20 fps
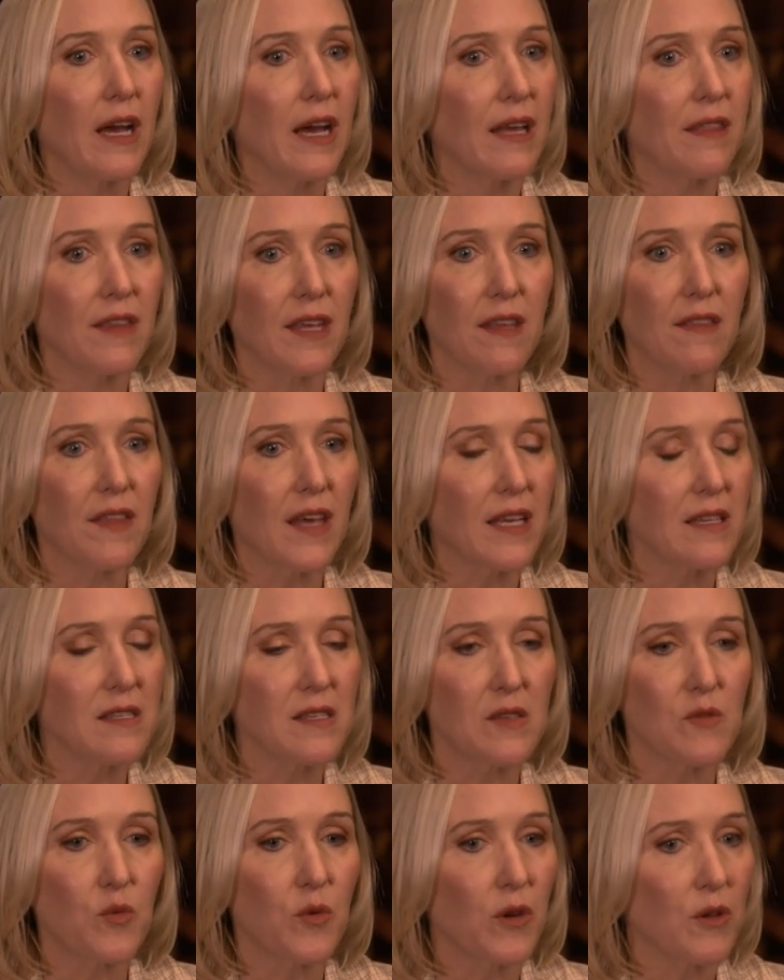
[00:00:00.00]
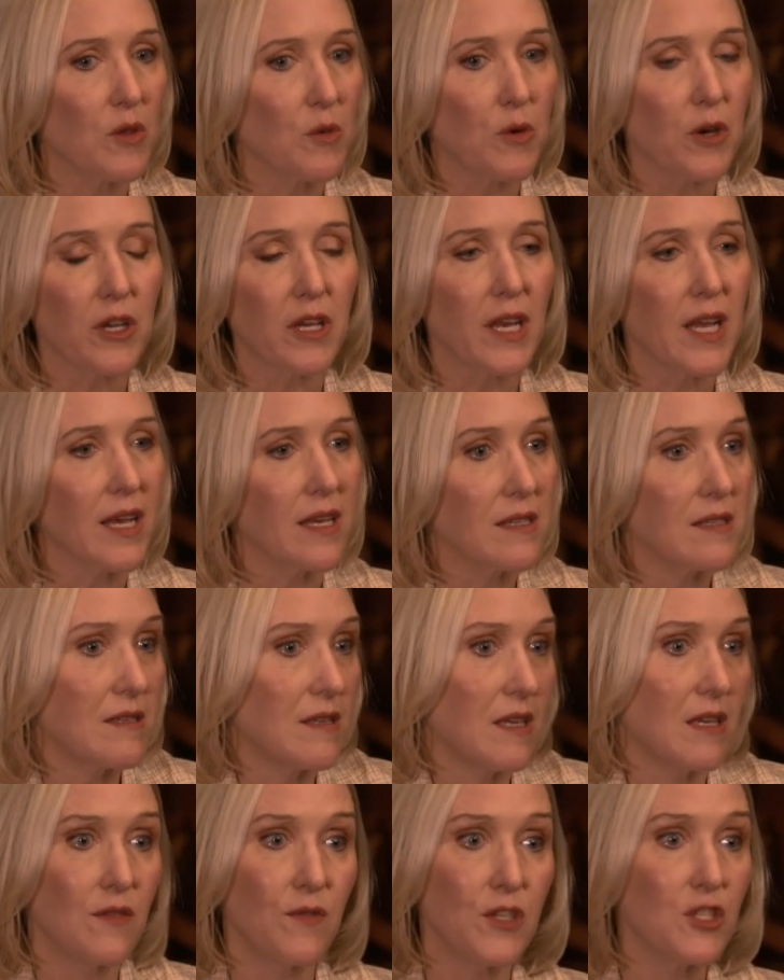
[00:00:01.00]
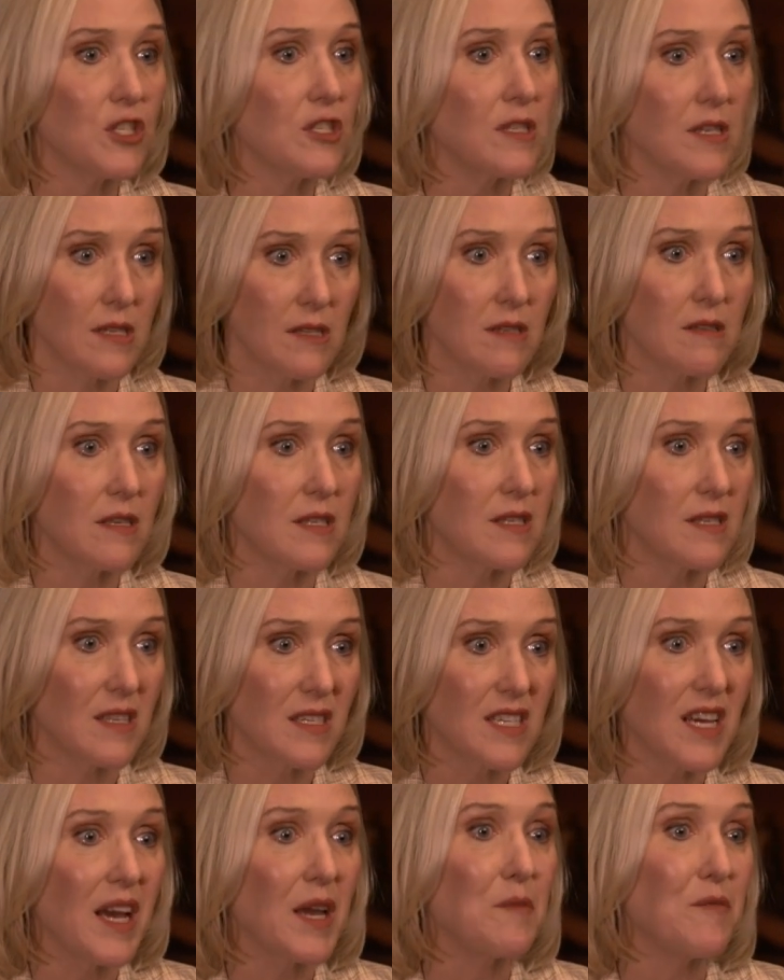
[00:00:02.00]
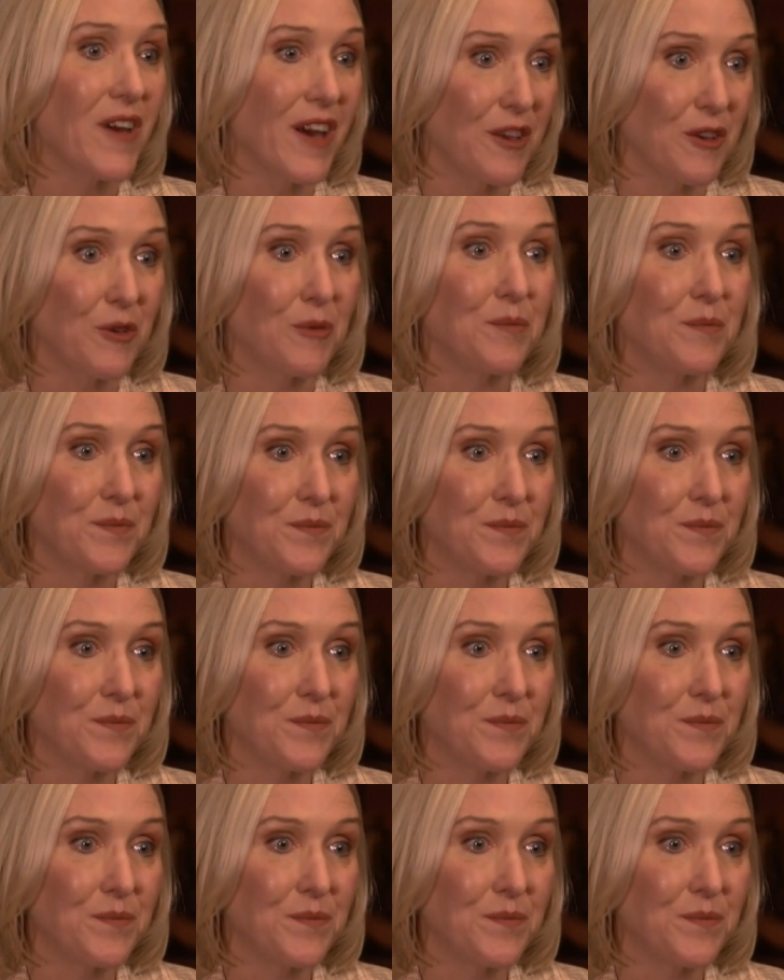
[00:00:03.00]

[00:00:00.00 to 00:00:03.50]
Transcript: I think that's where the market has the inefficiencies. It's the time value.